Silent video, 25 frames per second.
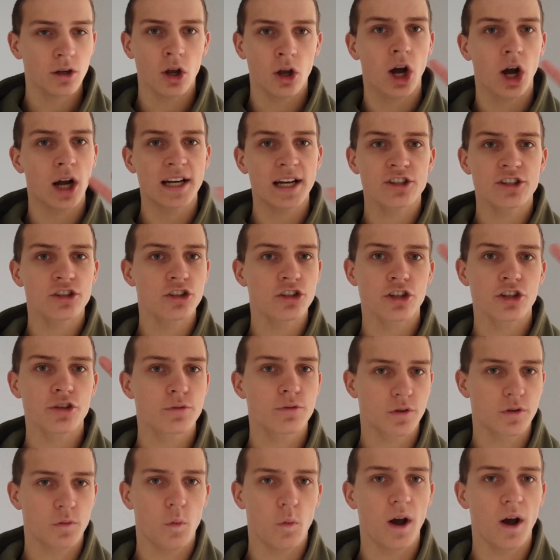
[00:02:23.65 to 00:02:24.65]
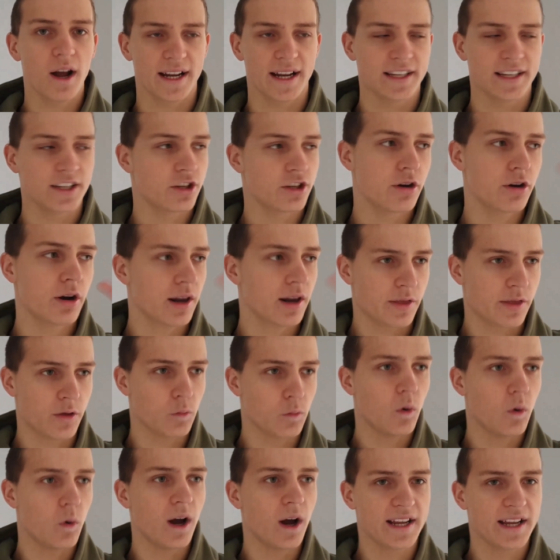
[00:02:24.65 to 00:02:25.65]
I literally just use the white. The
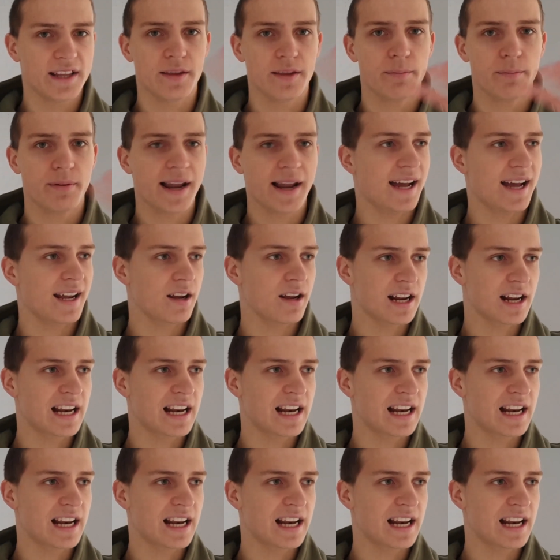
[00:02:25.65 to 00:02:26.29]
white and the black.